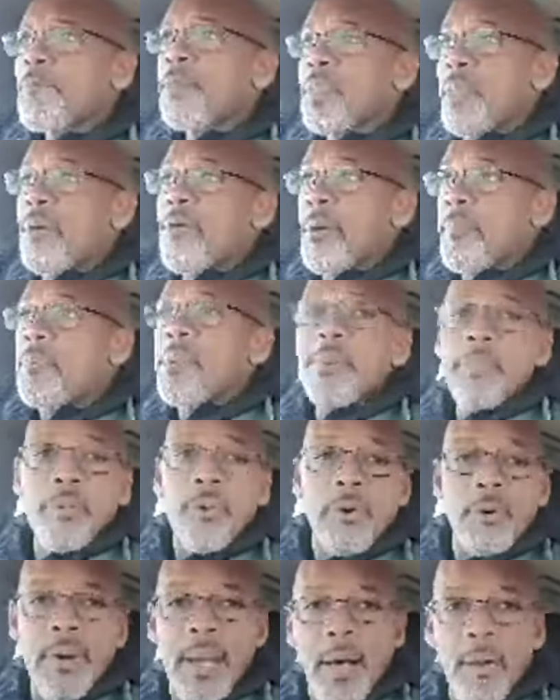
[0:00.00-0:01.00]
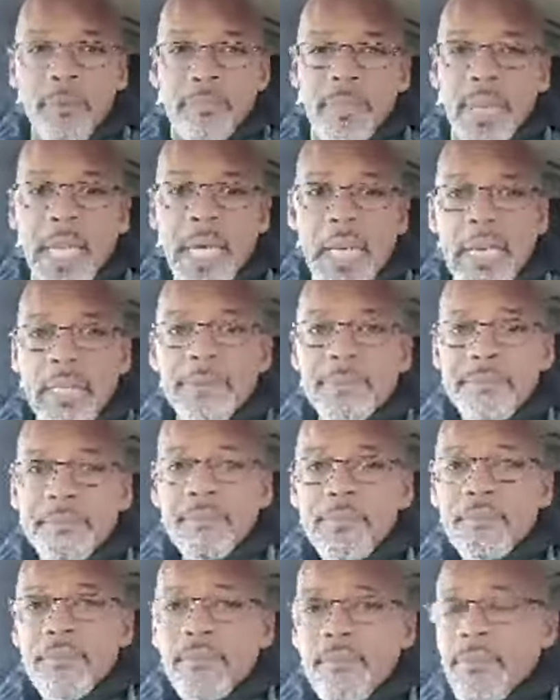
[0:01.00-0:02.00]
there are people who help me.
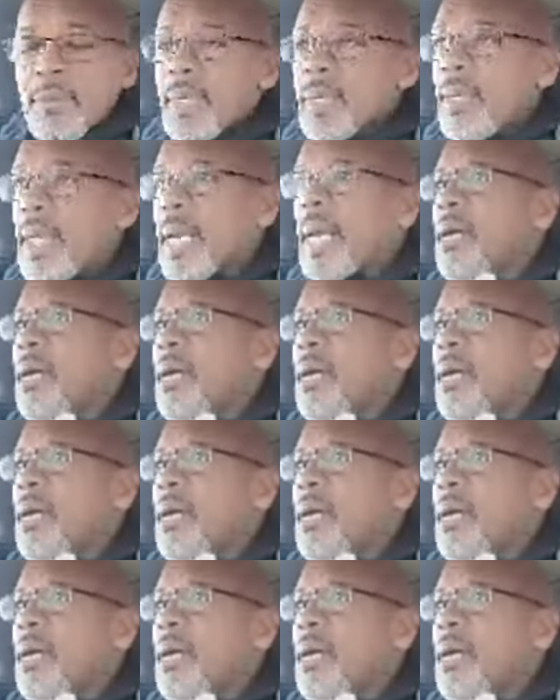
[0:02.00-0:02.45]
Like,